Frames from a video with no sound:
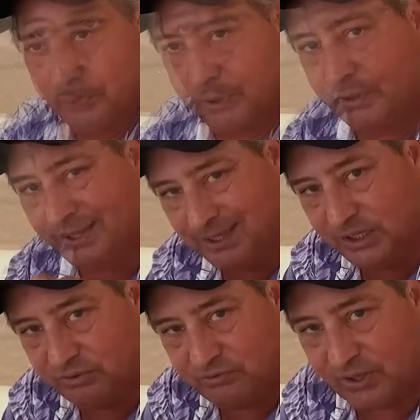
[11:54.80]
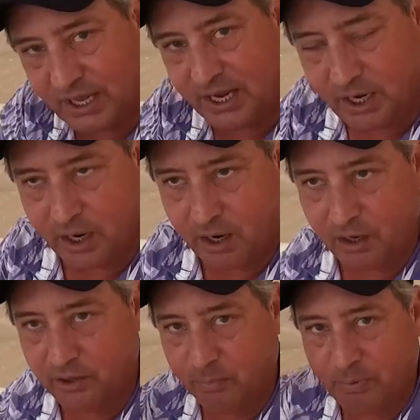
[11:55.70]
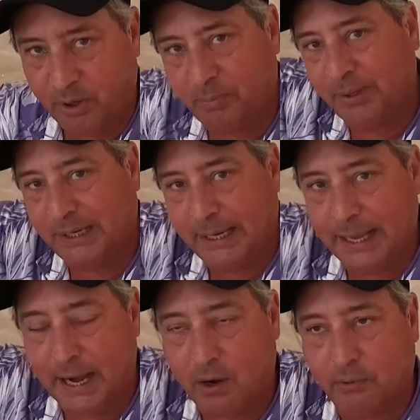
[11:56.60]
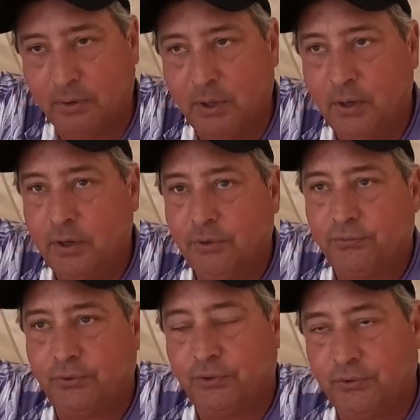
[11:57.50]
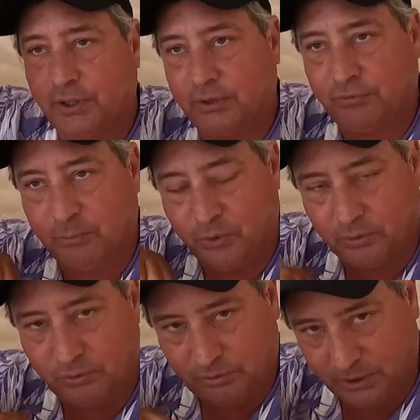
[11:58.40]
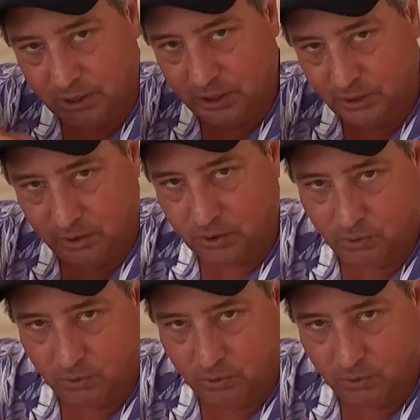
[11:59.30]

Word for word: pulling the inside air and you're pumping it out. So you take some of your, you take a lot of your